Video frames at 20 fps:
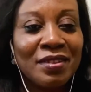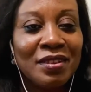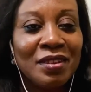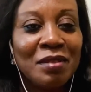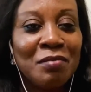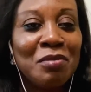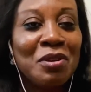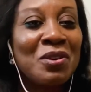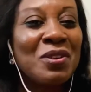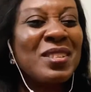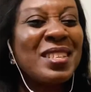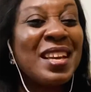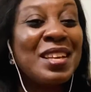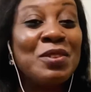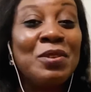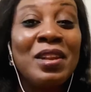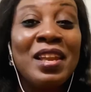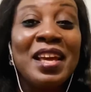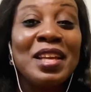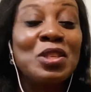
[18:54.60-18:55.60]
Because I
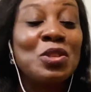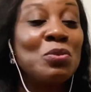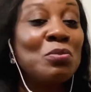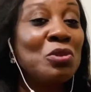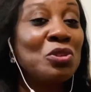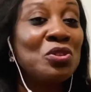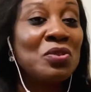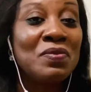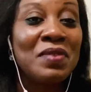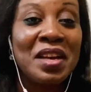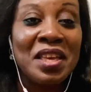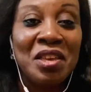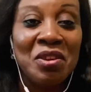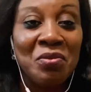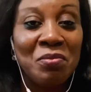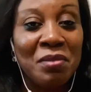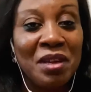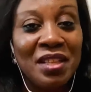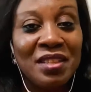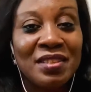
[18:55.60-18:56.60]
don't like too much of
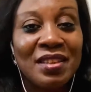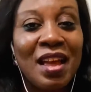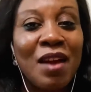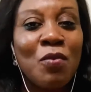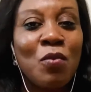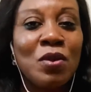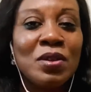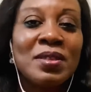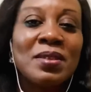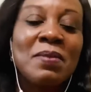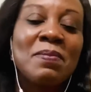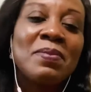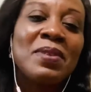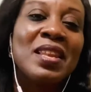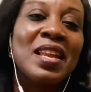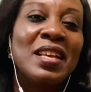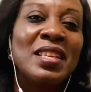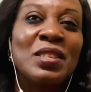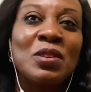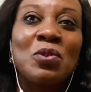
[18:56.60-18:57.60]
argument. I want something
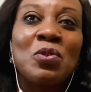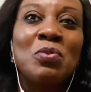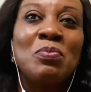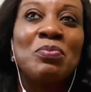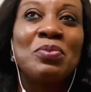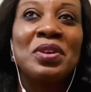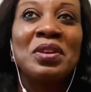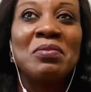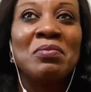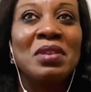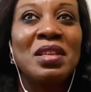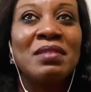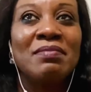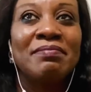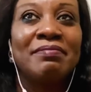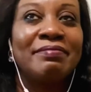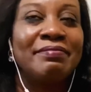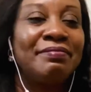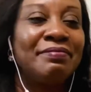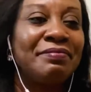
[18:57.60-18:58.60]
that is going to bring me,
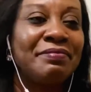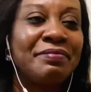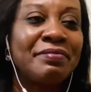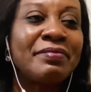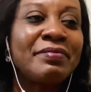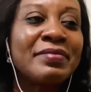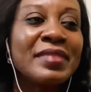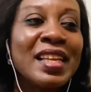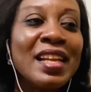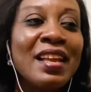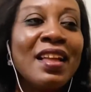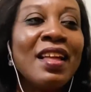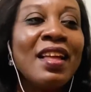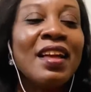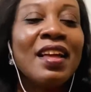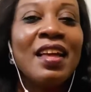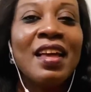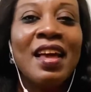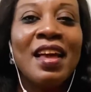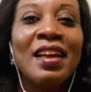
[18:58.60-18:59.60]

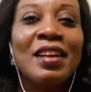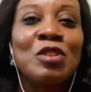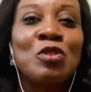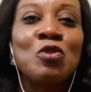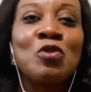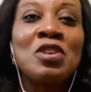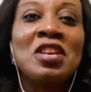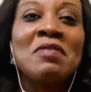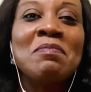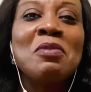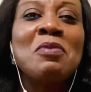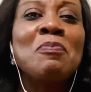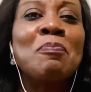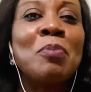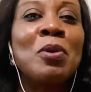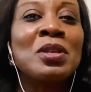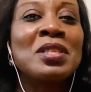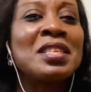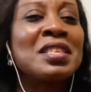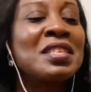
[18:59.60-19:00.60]
to give me
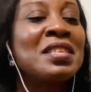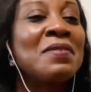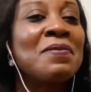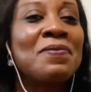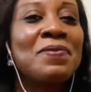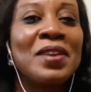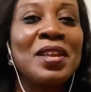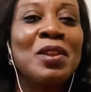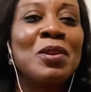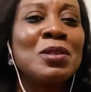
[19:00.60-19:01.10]
positive thing, not